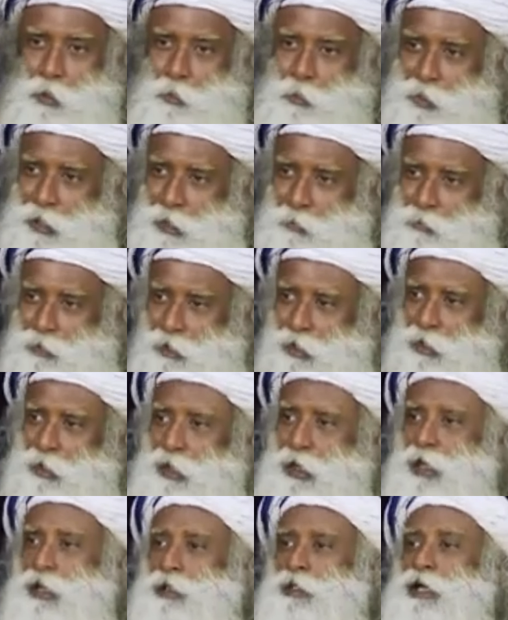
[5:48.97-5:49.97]
open up
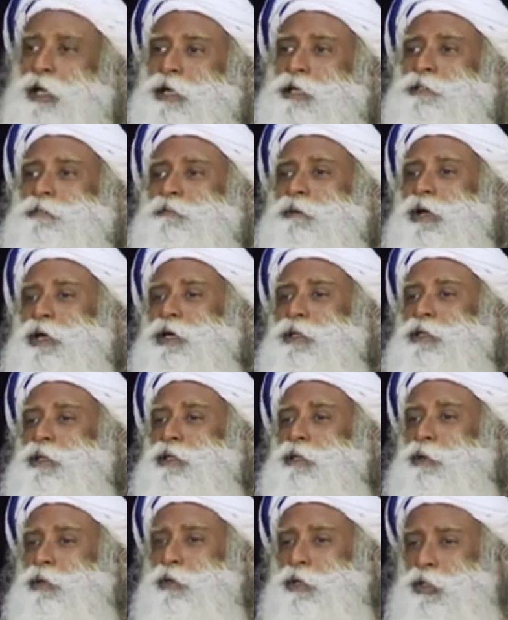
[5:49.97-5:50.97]
and that is why in
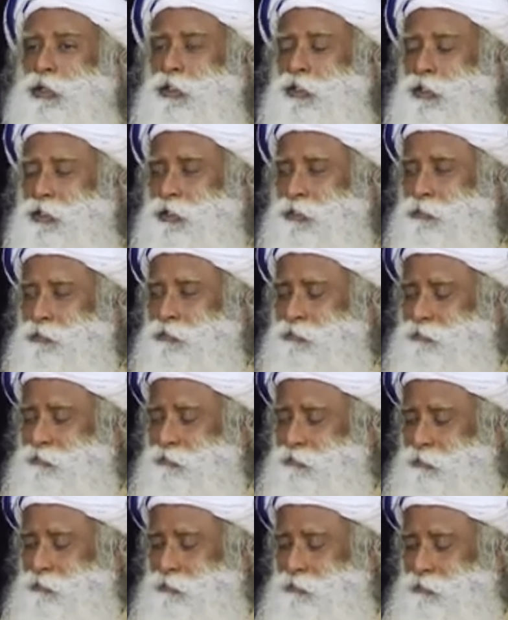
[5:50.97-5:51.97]
the yogic…
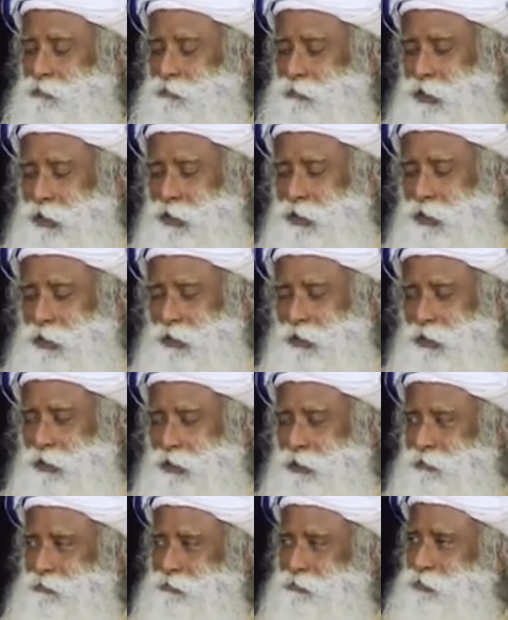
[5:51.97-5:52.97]

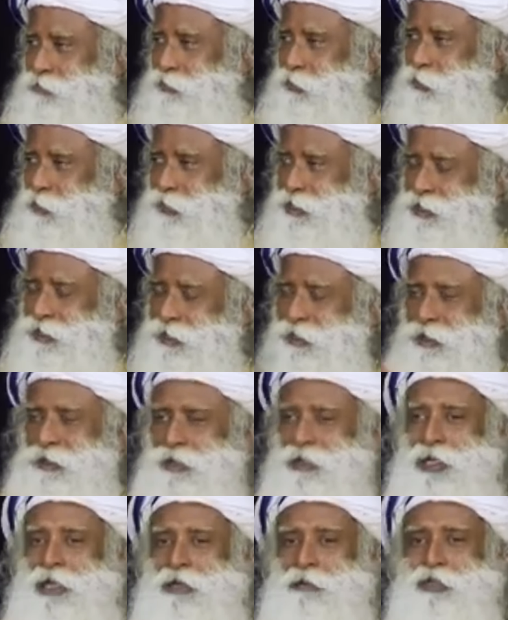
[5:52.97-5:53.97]
Uh, you will see all
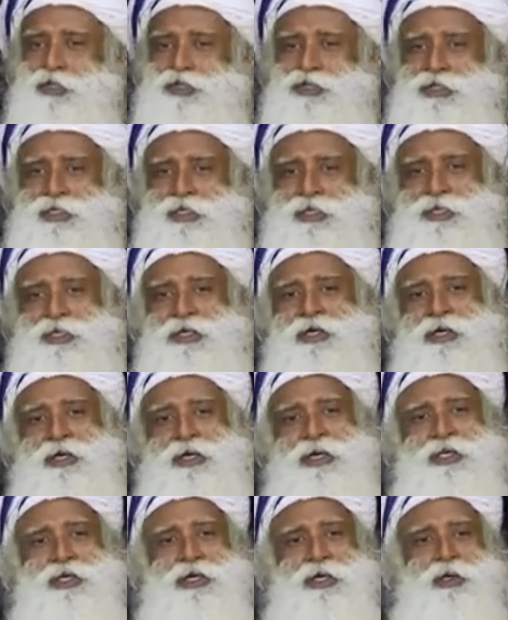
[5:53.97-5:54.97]
the imagery
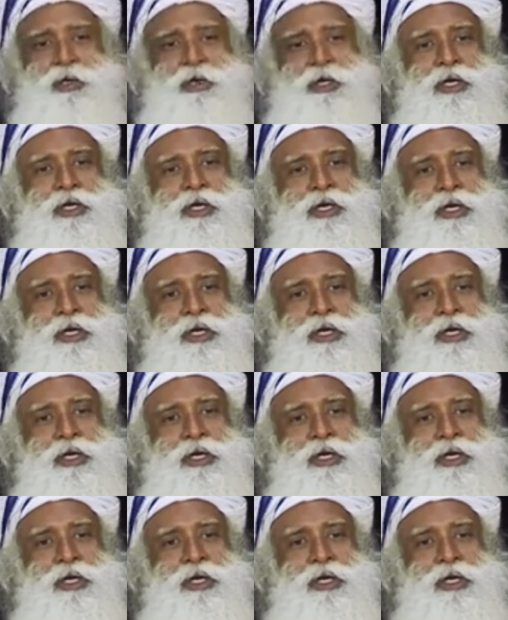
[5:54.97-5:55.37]
in the yogic